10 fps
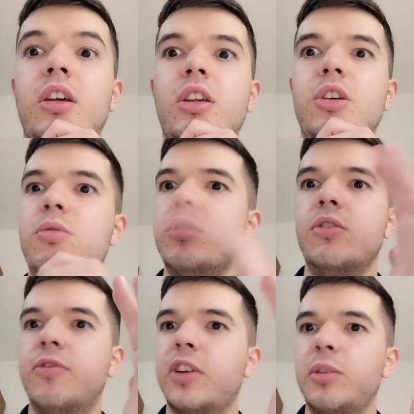
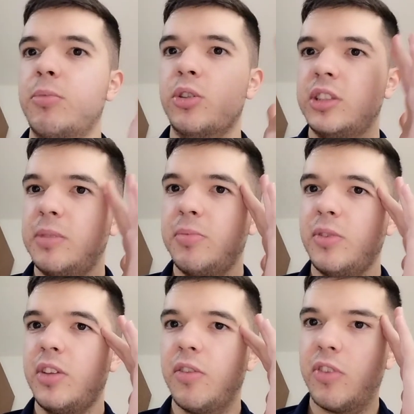You felt more
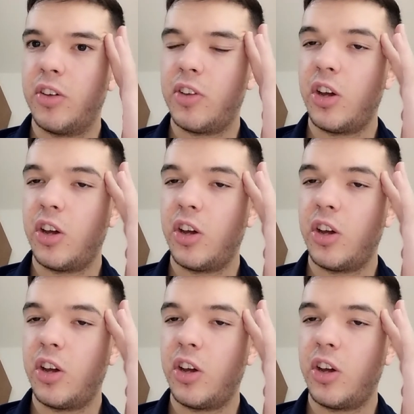sympathy for